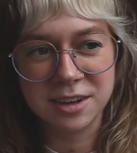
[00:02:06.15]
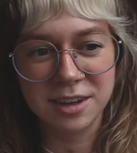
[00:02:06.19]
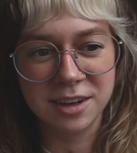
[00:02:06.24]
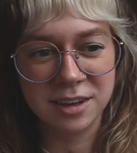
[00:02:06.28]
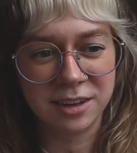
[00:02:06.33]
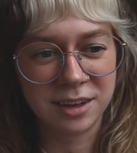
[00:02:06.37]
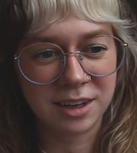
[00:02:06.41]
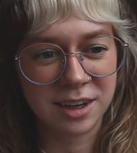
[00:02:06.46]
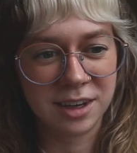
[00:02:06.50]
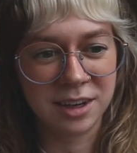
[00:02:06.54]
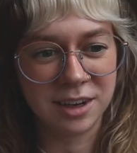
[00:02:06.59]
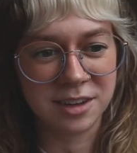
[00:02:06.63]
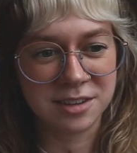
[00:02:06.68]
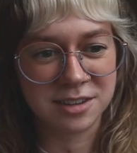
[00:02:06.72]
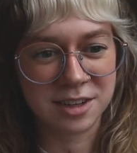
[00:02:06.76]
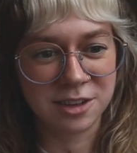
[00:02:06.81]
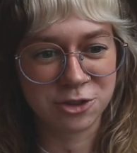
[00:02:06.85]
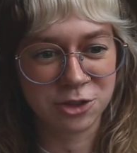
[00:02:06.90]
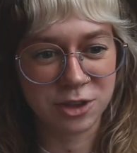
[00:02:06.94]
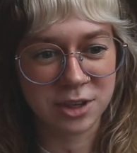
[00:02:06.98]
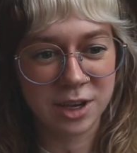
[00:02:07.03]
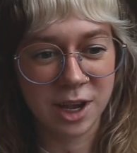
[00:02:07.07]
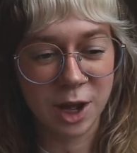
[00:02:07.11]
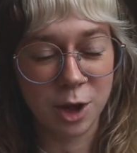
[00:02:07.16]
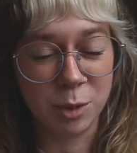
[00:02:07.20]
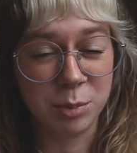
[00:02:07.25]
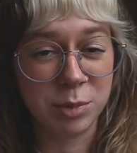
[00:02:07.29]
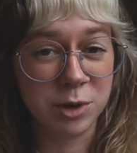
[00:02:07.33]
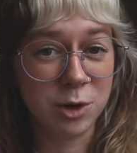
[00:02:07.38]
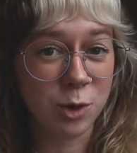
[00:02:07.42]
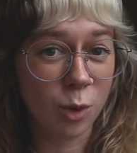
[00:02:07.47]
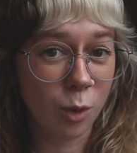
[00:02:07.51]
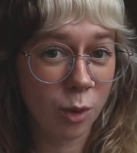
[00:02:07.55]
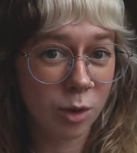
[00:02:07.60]
it can essentially
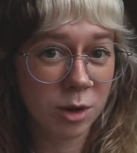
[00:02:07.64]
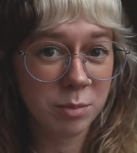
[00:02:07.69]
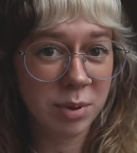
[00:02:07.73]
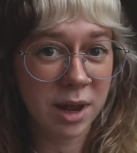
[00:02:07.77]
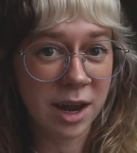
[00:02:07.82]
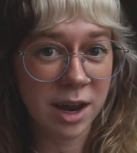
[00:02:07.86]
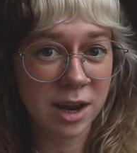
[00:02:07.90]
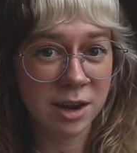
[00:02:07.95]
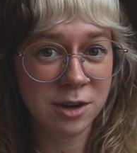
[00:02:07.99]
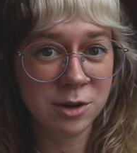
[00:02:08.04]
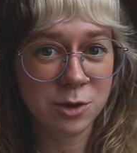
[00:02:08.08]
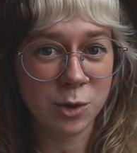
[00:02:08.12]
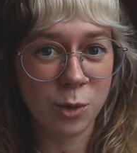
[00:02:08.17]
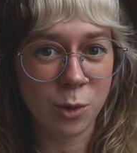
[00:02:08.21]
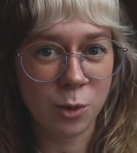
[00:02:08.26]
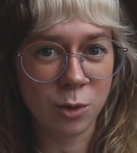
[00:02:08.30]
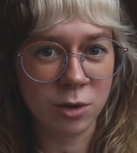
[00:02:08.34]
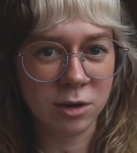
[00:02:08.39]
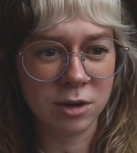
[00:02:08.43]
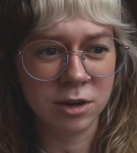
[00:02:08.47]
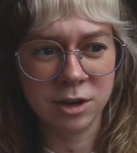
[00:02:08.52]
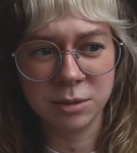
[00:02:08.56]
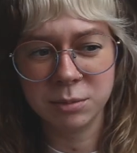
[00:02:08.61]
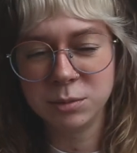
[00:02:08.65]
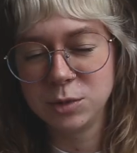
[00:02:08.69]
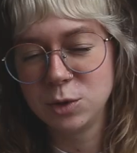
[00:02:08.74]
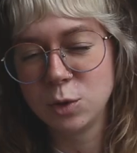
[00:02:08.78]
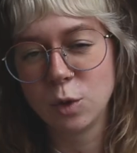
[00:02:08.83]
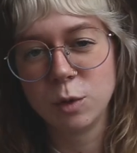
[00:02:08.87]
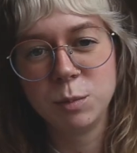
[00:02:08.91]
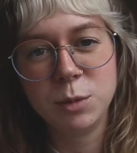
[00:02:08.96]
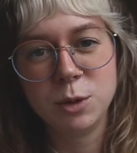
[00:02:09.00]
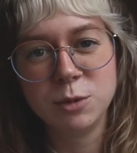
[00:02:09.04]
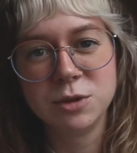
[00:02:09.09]
help your band or
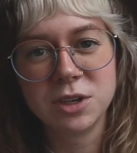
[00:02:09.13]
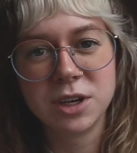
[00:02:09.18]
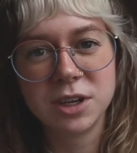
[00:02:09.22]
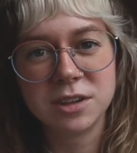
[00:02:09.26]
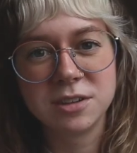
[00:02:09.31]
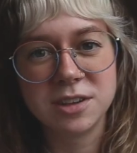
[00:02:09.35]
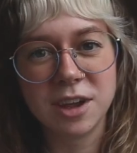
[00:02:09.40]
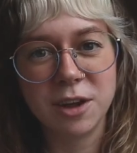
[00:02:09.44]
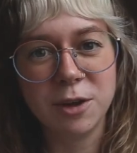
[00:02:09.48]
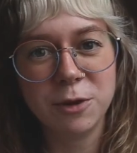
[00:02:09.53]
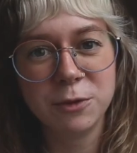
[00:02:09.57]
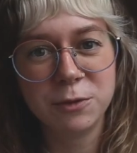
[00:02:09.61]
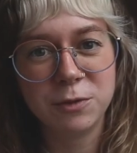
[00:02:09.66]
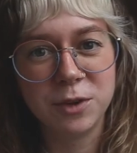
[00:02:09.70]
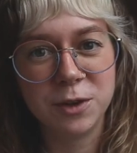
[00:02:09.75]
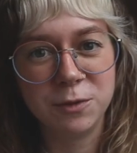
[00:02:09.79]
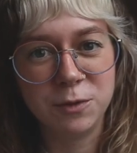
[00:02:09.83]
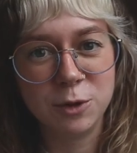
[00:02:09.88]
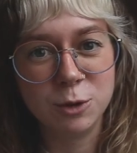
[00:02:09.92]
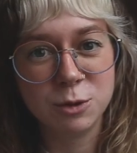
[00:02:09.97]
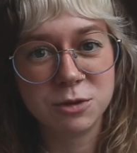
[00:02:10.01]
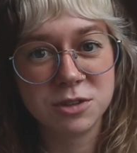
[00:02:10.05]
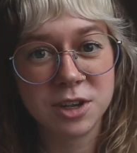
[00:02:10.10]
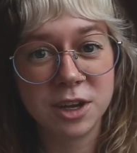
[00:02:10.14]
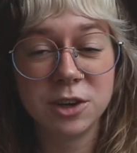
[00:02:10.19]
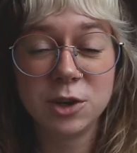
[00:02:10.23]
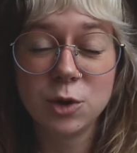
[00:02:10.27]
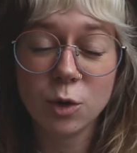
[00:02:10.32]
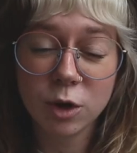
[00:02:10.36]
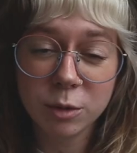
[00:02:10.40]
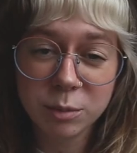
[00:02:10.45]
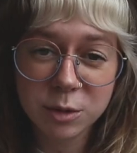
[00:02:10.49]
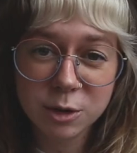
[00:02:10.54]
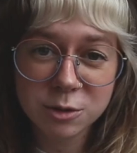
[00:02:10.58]
your music itself if you send
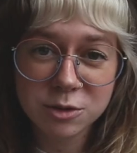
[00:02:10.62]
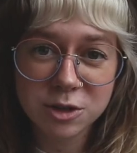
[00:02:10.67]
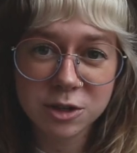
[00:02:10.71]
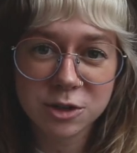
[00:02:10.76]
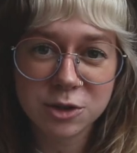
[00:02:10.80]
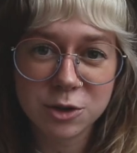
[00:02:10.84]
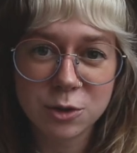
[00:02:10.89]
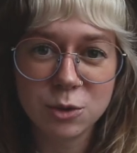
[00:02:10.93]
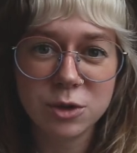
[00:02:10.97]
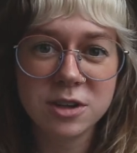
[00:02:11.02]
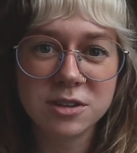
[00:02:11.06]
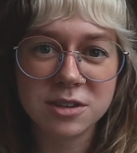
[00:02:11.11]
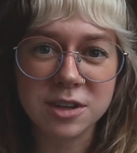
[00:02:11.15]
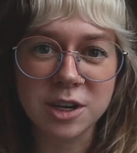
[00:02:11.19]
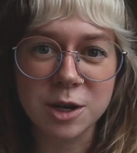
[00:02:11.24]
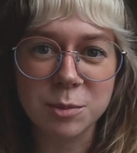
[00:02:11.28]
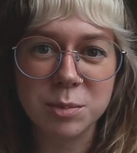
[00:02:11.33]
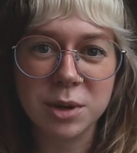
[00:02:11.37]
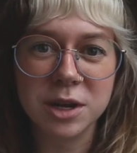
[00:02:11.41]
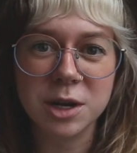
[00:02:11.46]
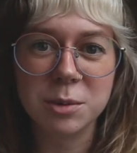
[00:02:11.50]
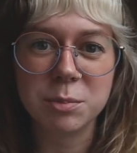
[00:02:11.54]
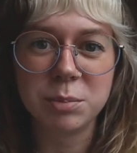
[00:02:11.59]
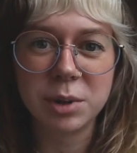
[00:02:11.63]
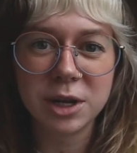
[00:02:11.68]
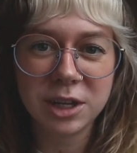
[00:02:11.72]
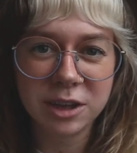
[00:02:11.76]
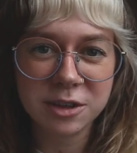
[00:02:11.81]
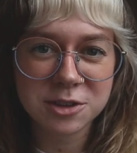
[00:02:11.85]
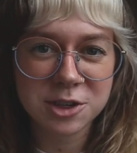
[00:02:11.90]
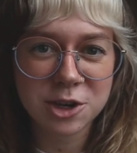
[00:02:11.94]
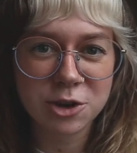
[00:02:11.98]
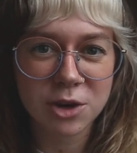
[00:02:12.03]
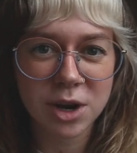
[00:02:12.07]
your music to these independent
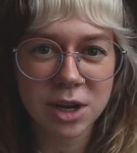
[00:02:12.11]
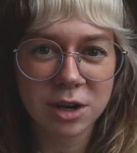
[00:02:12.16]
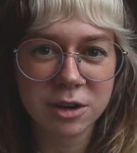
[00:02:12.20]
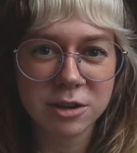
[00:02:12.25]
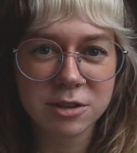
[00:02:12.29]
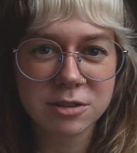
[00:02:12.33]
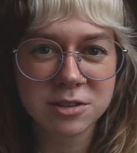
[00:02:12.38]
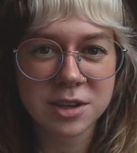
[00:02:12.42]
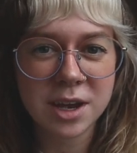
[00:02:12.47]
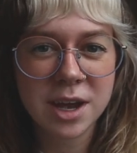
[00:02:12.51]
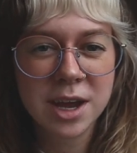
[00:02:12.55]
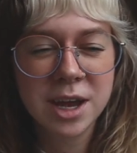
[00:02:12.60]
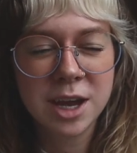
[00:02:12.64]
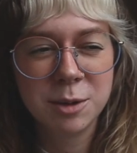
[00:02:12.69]
playlist curators,